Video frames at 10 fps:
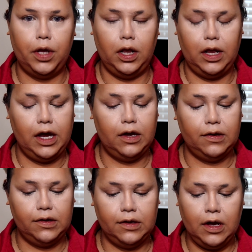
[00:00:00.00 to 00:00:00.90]

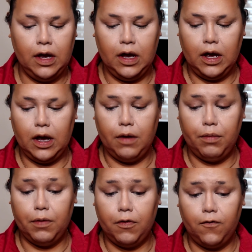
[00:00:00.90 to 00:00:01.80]
place. Um,
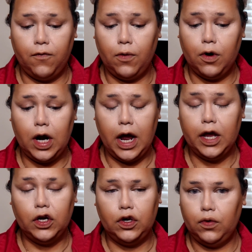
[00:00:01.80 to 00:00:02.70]
but before
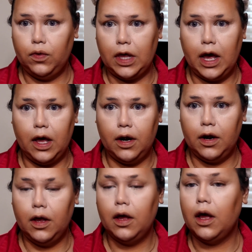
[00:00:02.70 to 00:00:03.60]
I do
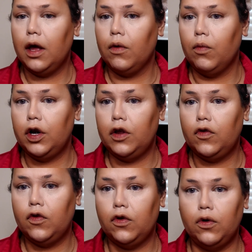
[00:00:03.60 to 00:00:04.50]
that, I
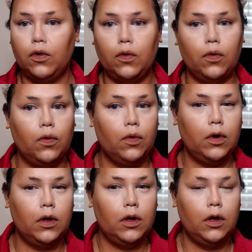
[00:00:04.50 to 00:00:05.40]
wanted
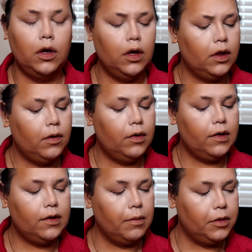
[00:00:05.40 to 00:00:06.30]
to... There
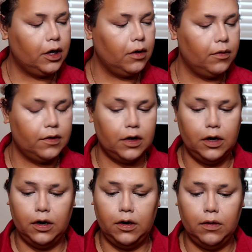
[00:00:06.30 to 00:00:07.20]
was something I was
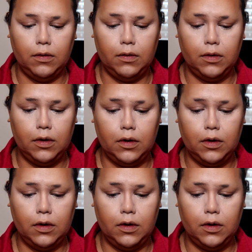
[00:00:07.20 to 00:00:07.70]
going to do.